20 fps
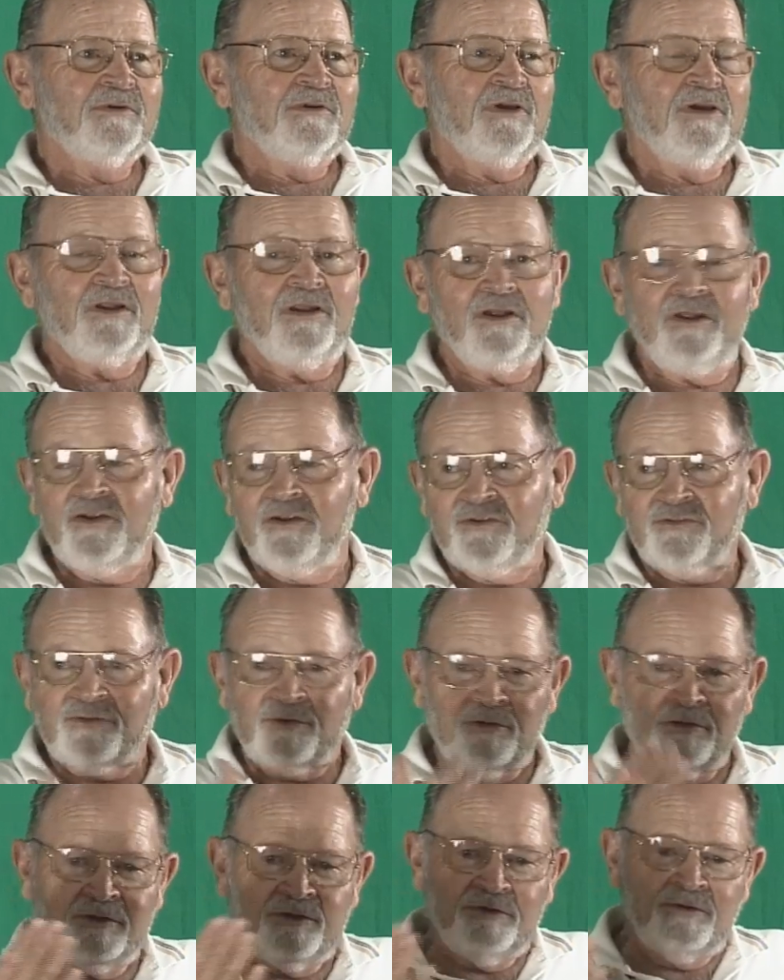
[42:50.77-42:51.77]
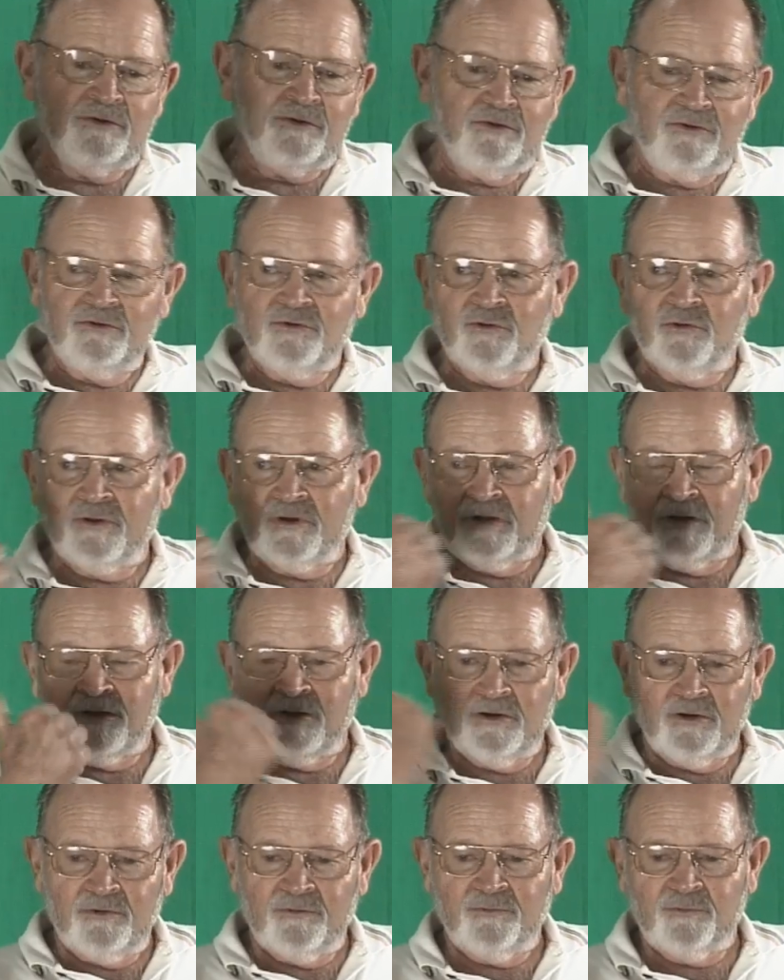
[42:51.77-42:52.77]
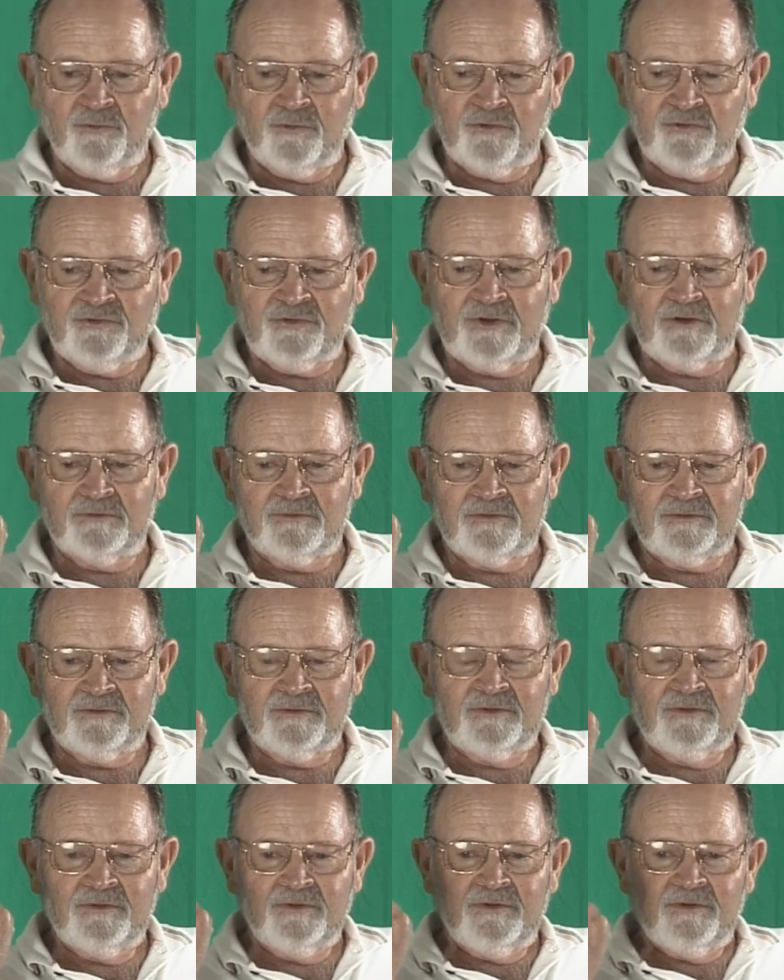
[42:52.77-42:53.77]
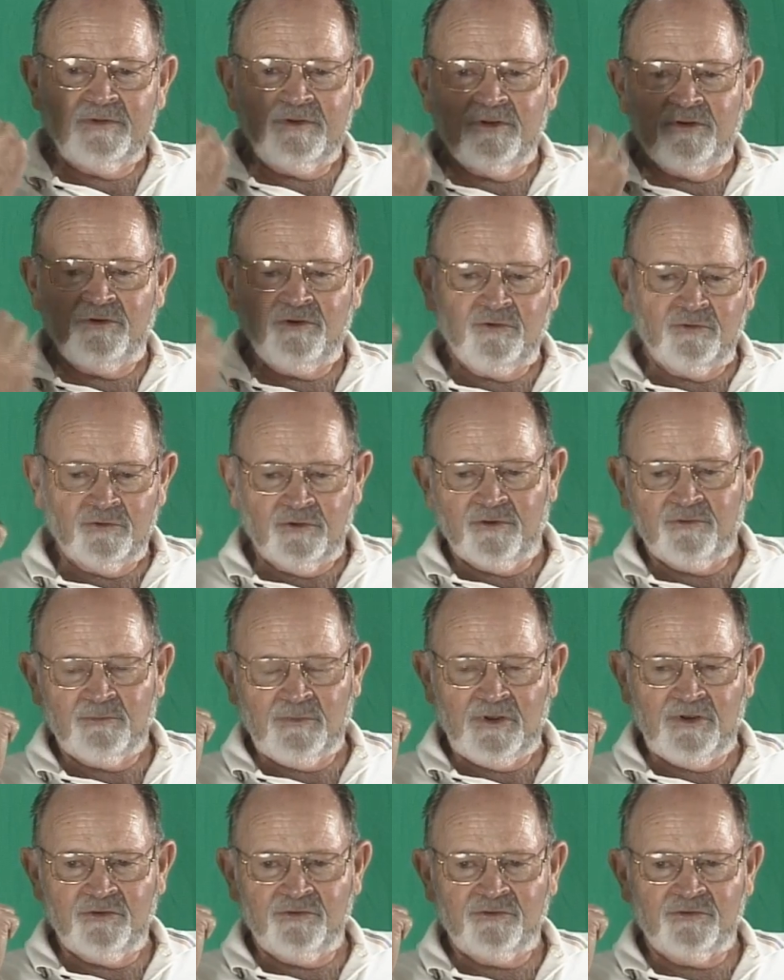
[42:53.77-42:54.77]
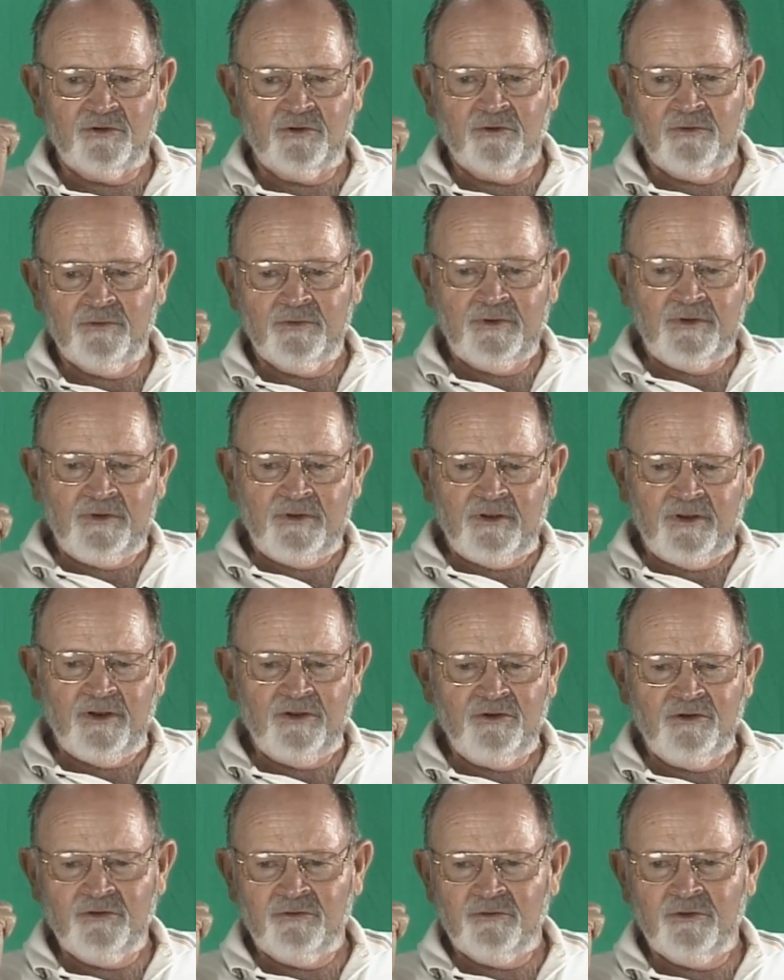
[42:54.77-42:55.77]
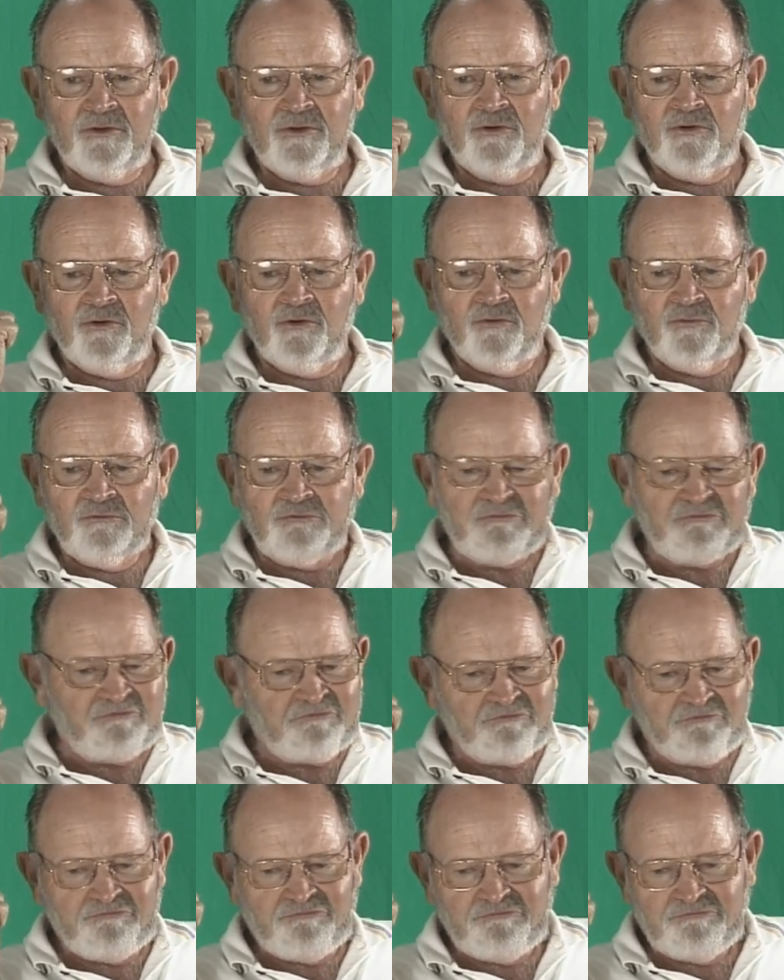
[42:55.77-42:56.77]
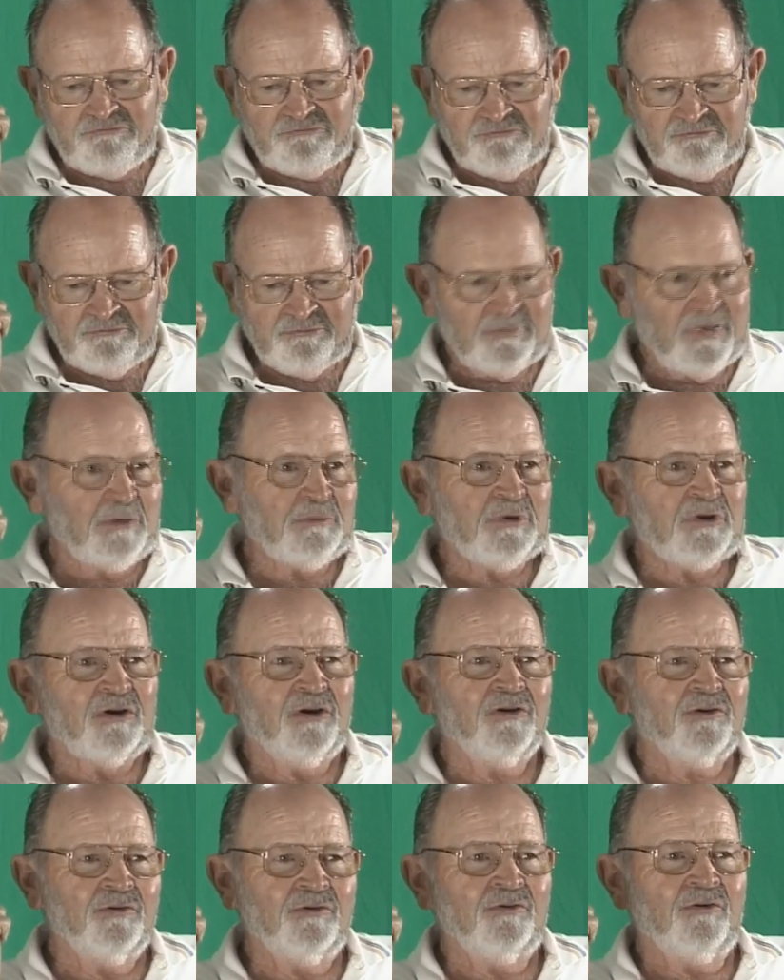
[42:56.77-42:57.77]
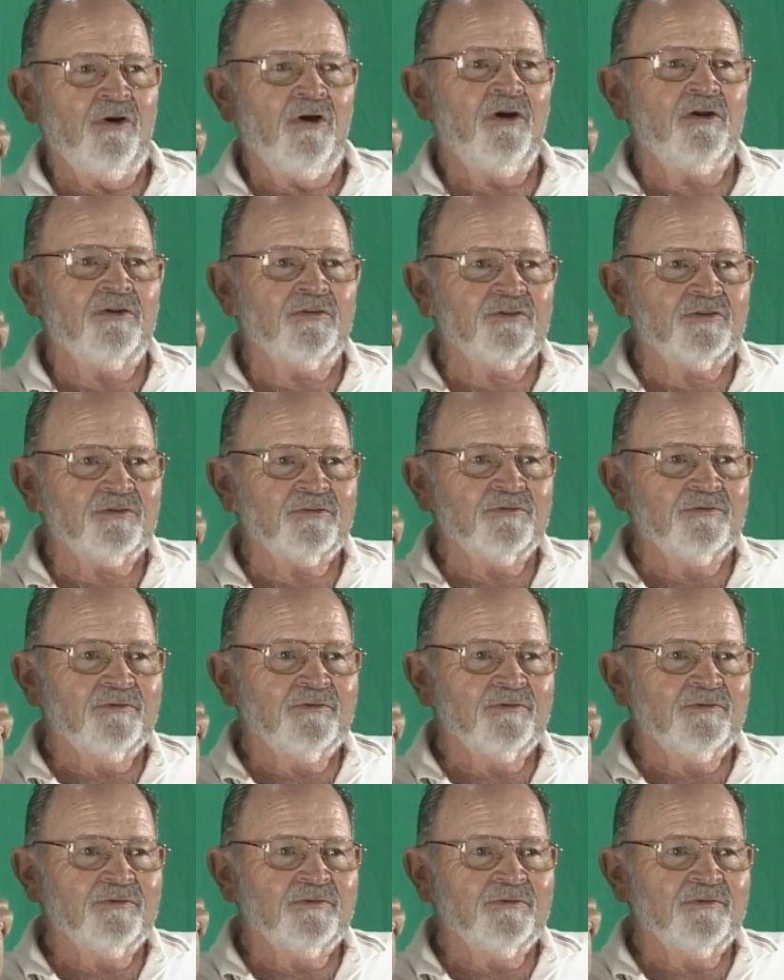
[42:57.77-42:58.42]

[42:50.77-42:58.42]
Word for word: And, and it's only, you, you go down 147th and you go on Mansell, and you only go maybe 100 yards,